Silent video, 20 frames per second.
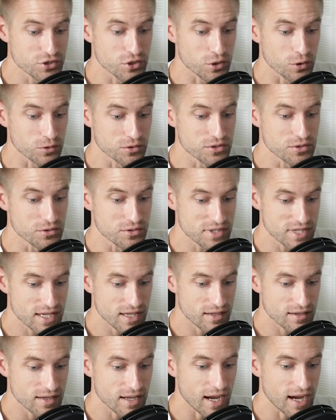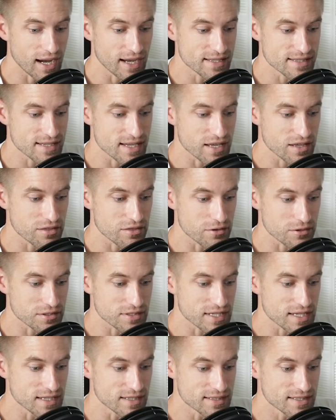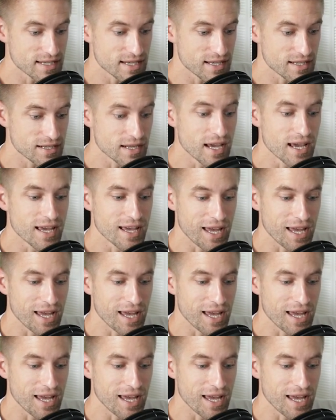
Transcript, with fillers: Joel two ten, Isaiah thirteen ten,